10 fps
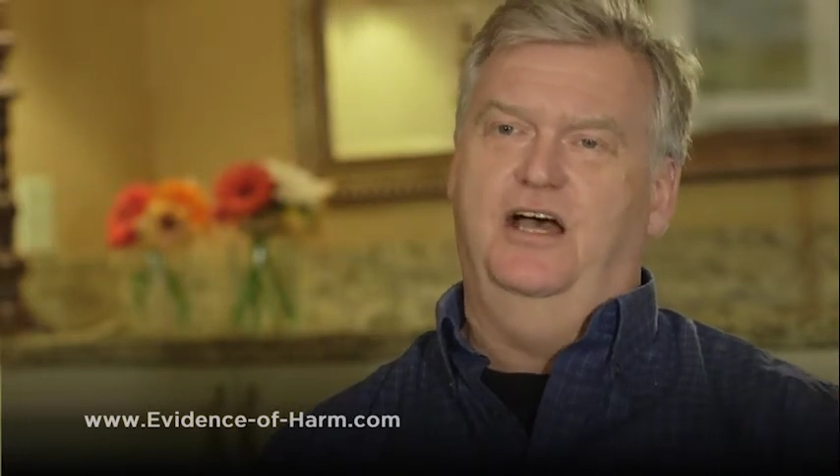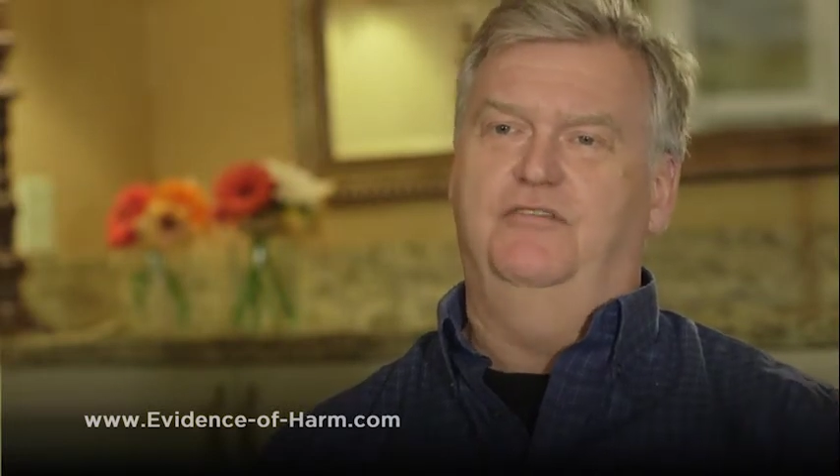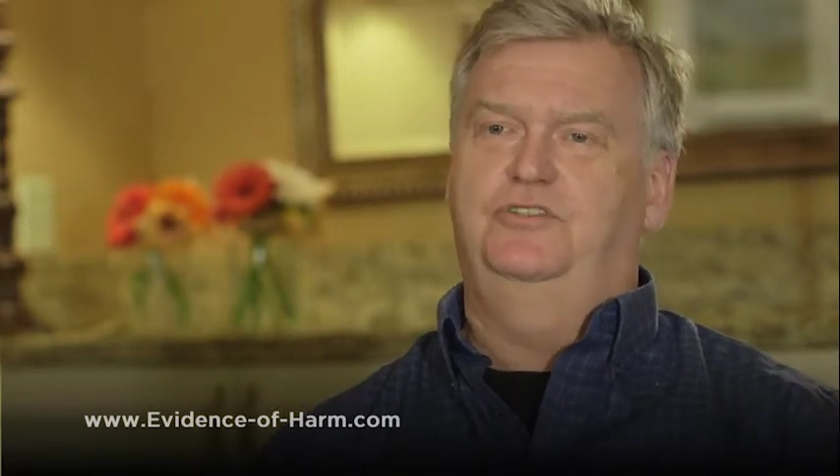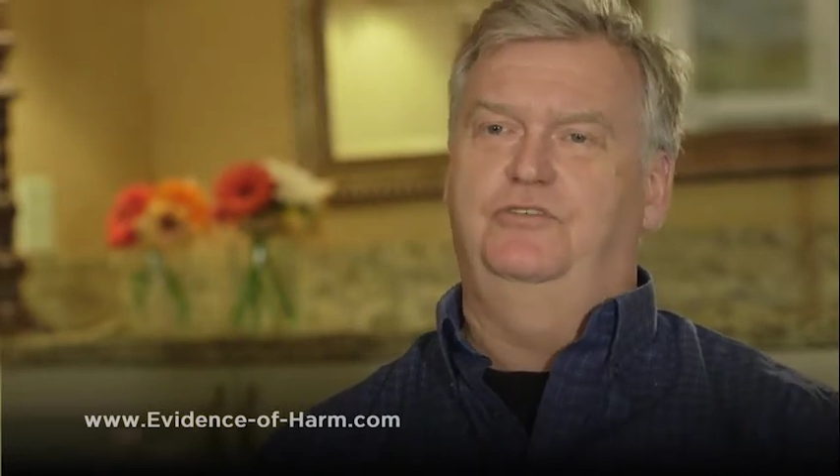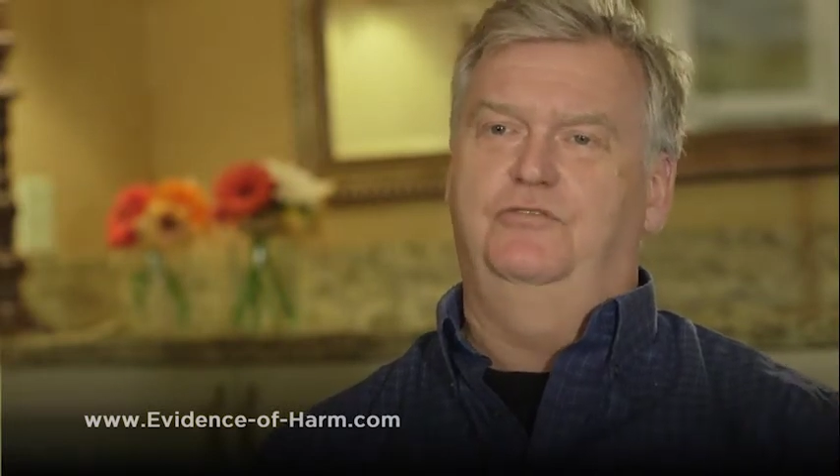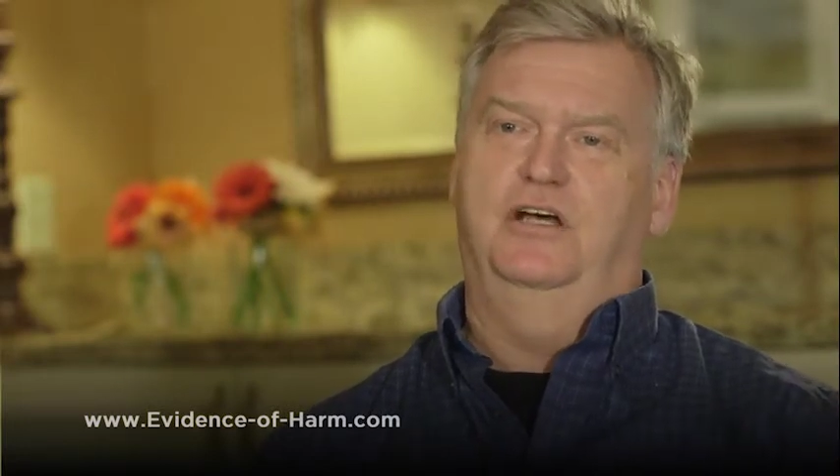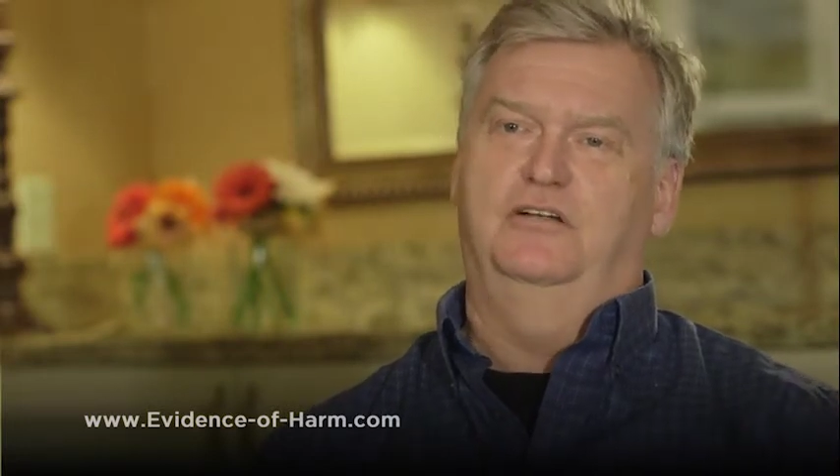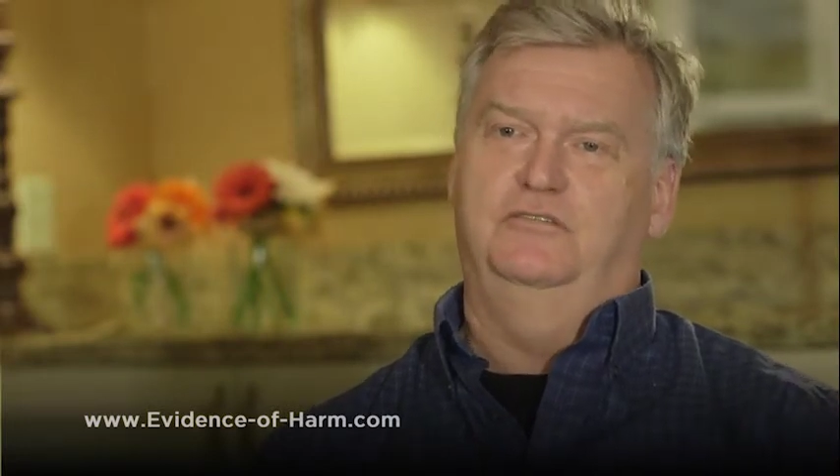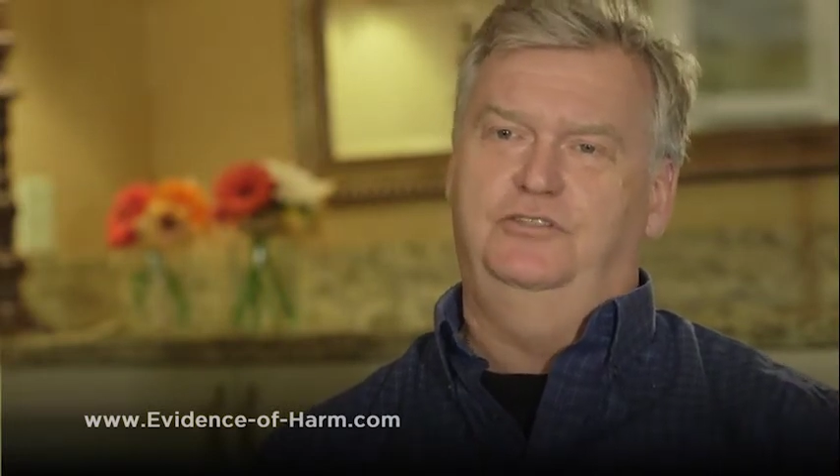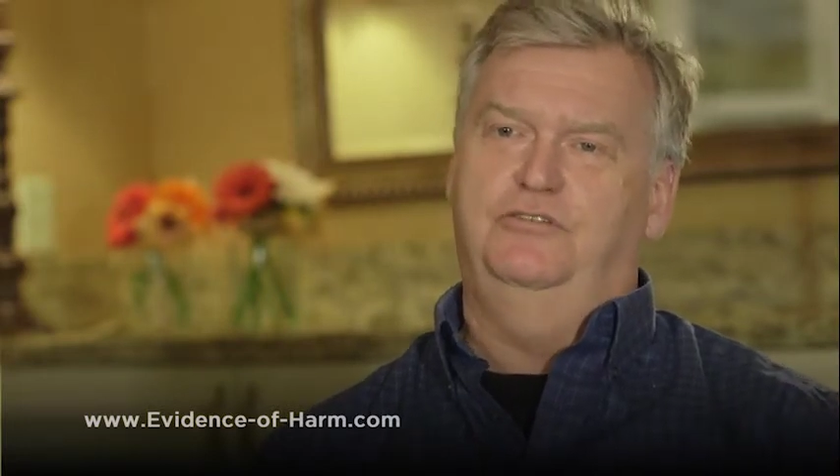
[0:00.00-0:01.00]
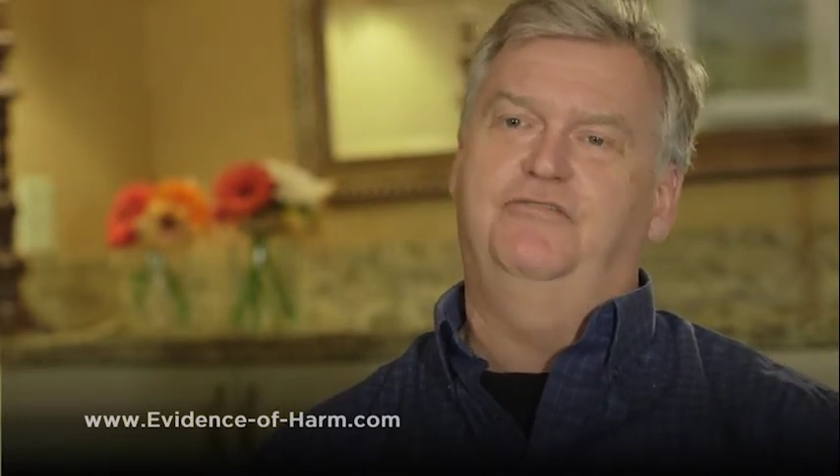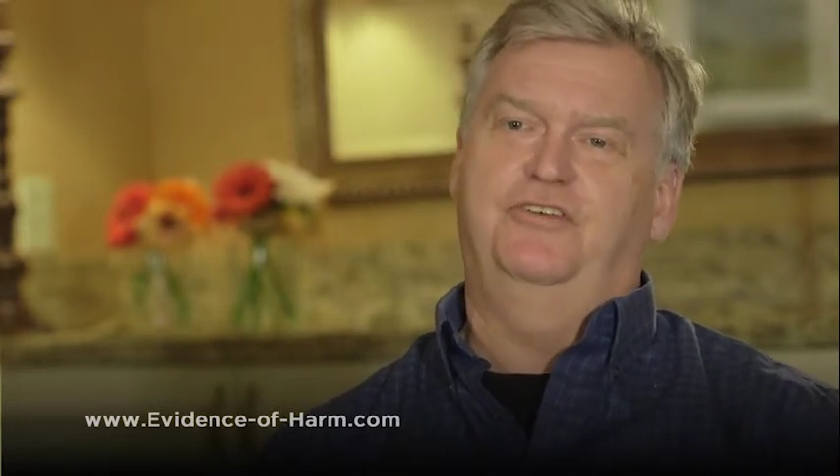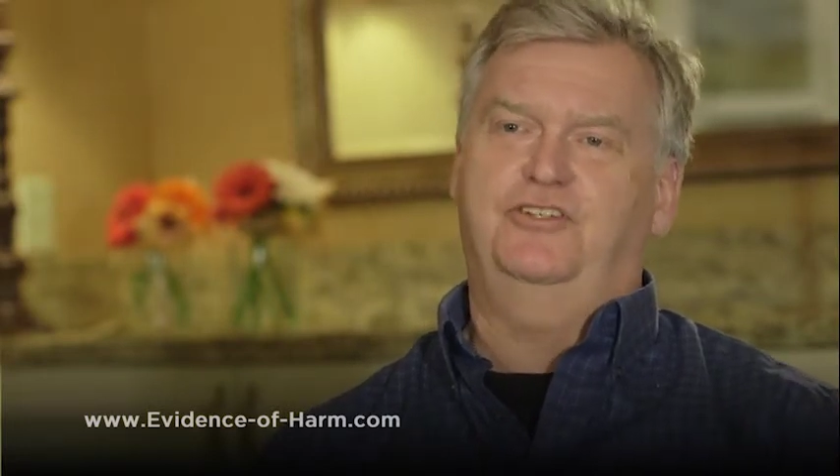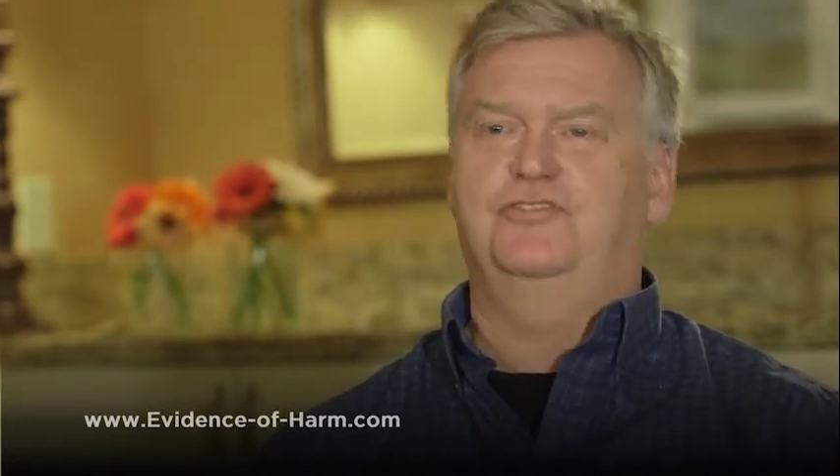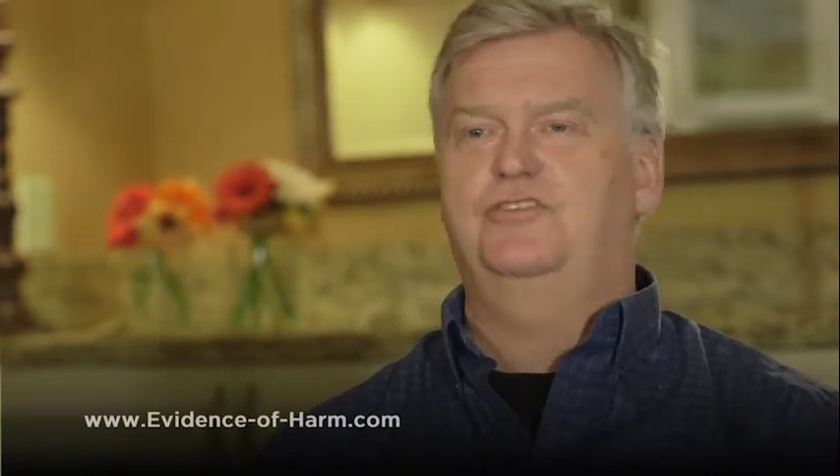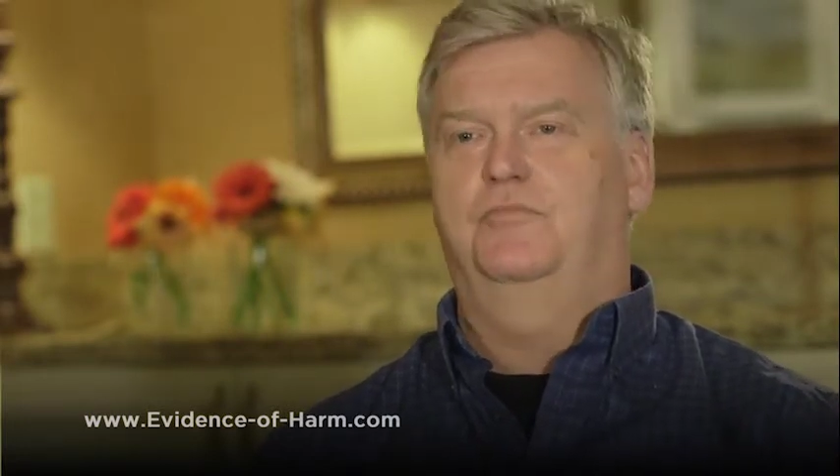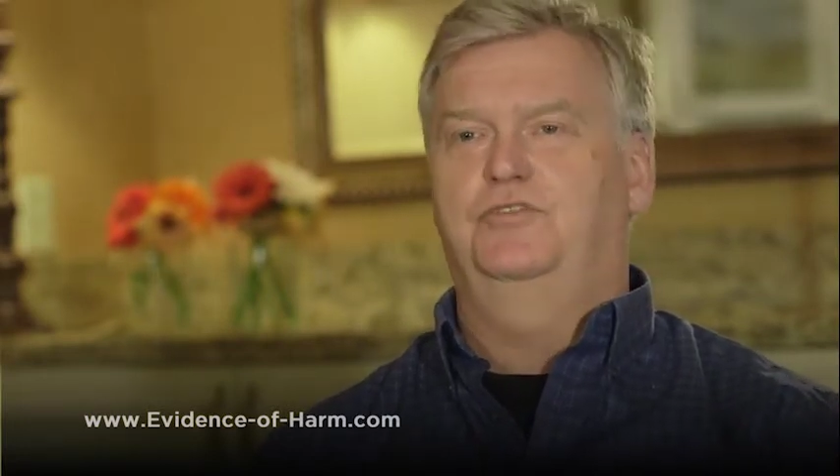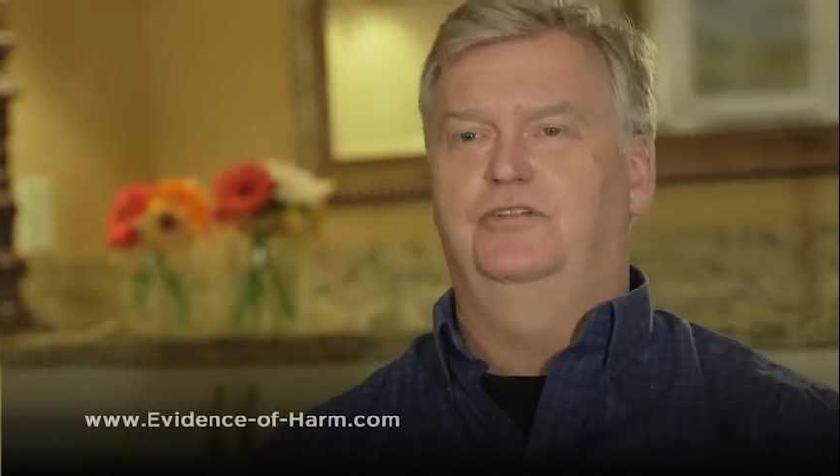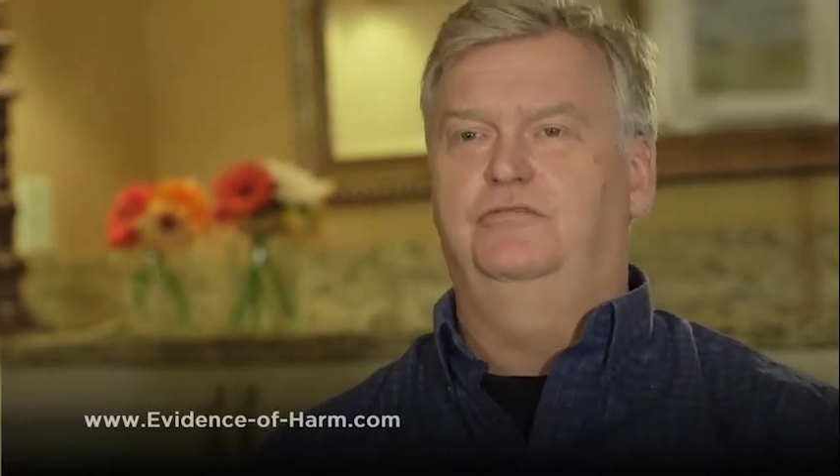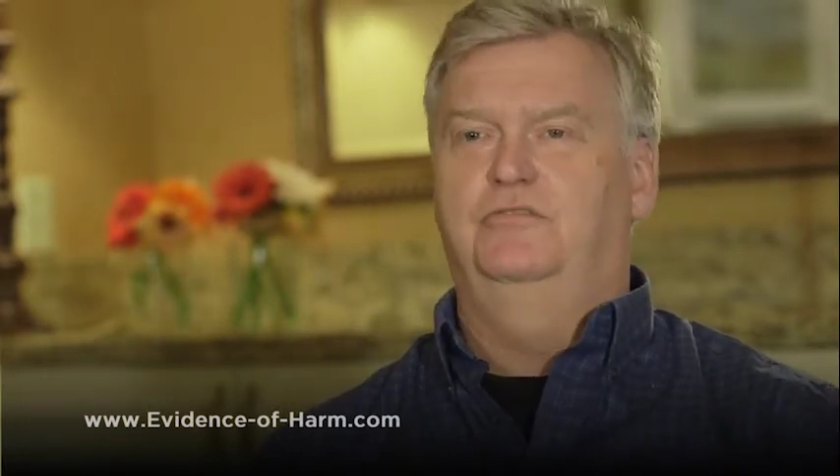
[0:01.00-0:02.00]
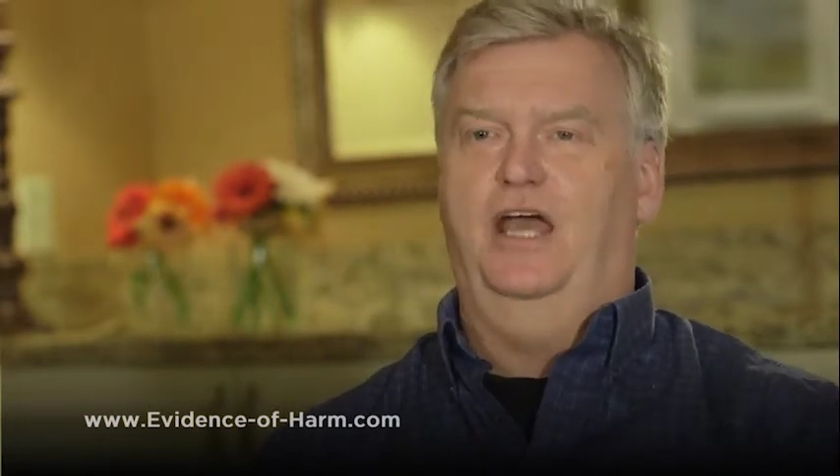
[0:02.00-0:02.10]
of tuna fish consumption